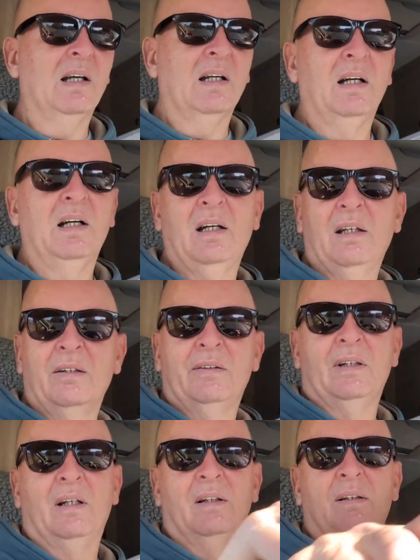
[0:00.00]
and I had
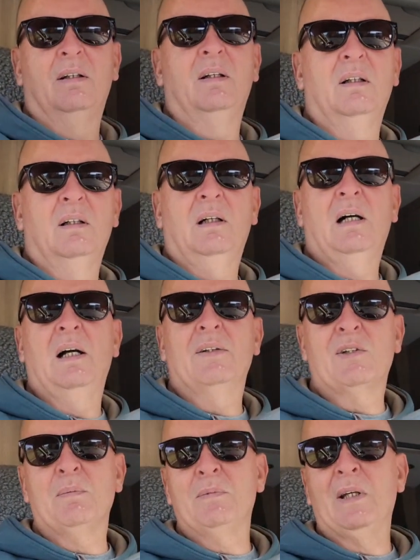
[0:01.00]

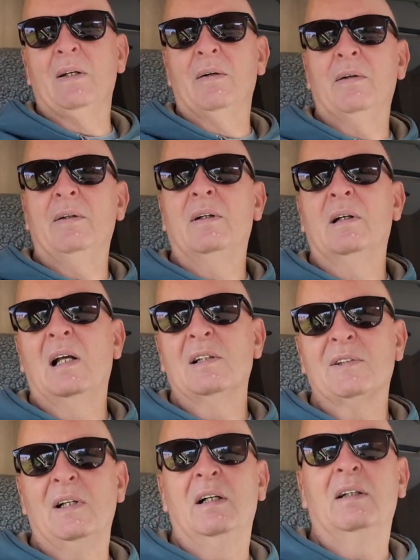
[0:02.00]
some dinner in there
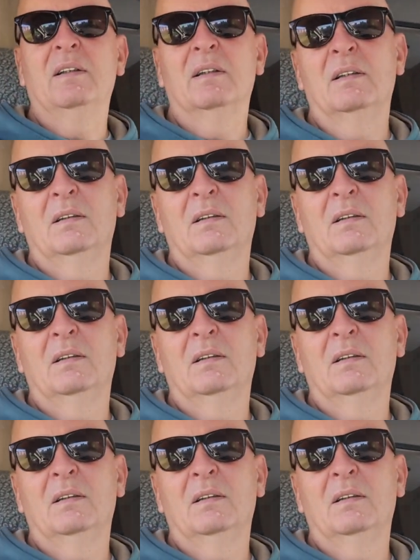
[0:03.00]
last night.